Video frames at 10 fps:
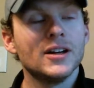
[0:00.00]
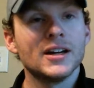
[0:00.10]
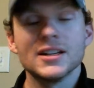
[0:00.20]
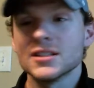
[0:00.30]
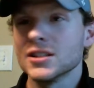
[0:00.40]
I
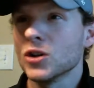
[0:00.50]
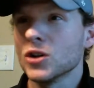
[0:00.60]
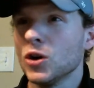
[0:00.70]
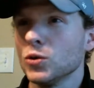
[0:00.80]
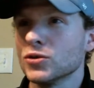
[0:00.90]
guess, this
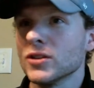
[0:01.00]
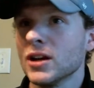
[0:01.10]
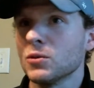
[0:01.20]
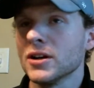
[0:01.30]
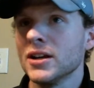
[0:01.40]
culture that
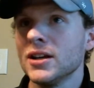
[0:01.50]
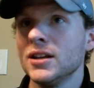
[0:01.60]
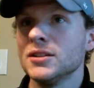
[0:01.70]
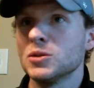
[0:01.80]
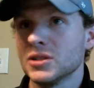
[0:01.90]
we're in,
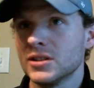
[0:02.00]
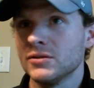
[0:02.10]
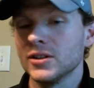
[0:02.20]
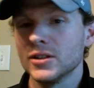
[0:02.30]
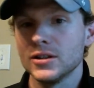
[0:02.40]

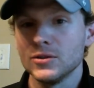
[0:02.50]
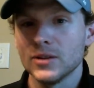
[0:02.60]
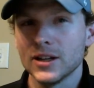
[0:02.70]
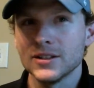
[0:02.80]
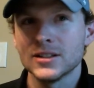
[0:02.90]
specifically in the
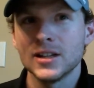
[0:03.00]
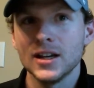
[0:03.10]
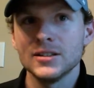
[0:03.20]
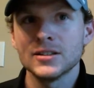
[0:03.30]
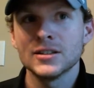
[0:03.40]
United
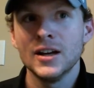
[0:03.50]
States